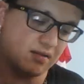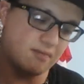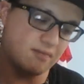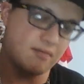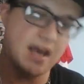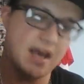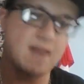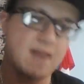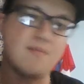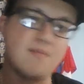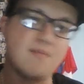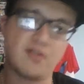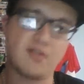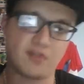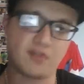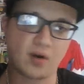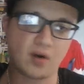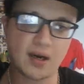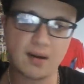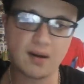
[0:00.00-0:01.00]
man, and
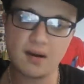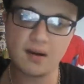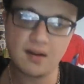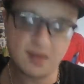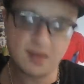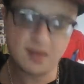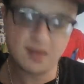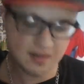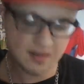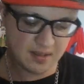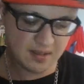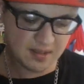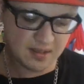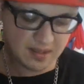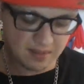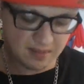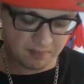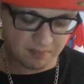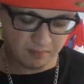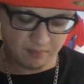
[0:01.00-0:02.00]
before,
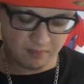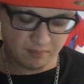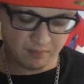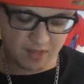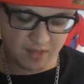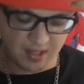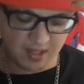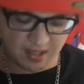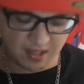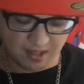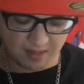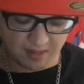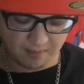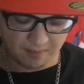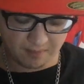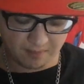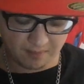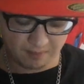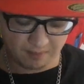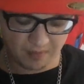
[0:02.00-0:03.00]

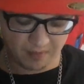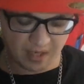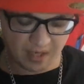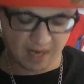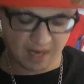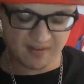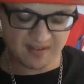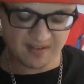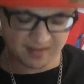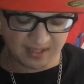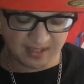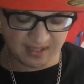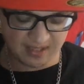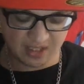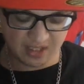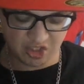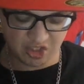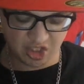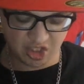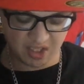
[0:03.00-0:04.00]
um, obviously,
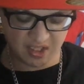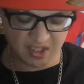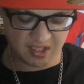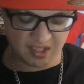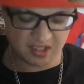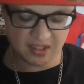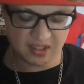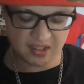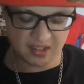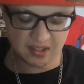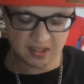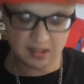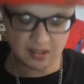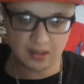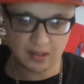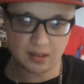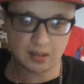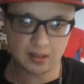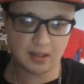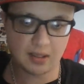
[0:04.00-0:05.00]
Juggy
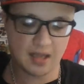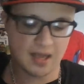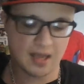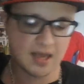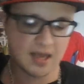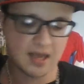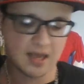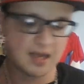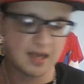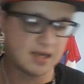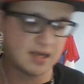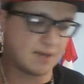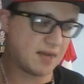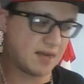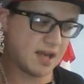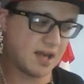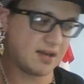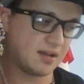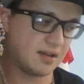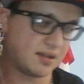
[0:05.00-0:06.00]
um,
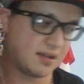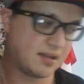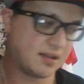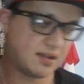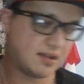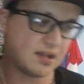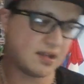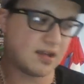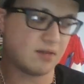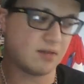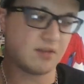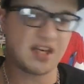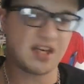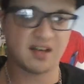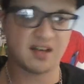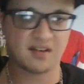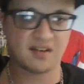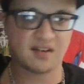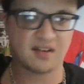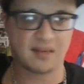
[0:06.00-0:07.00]
and the
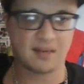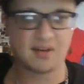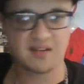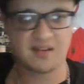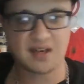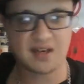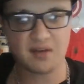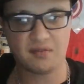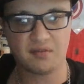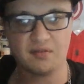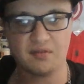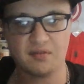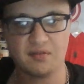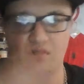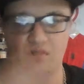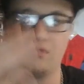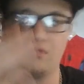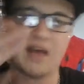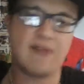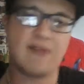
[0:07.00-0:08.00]
readers, like myself,
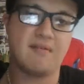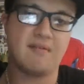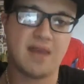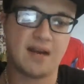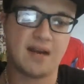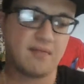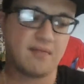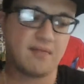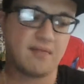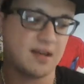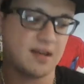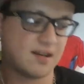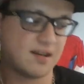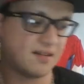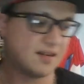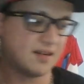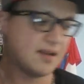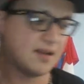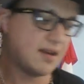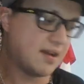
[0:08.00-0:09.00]
haven't met him because
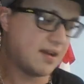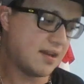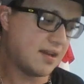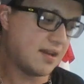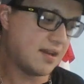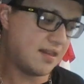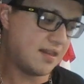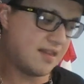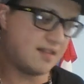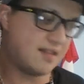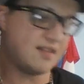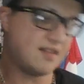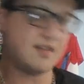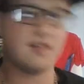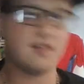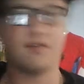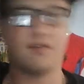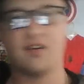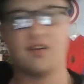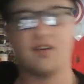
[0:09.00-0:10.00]
this is
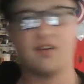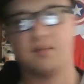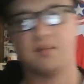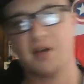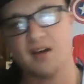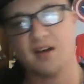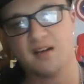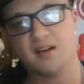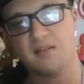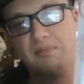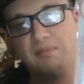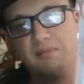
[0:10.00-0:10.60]
his first appearance,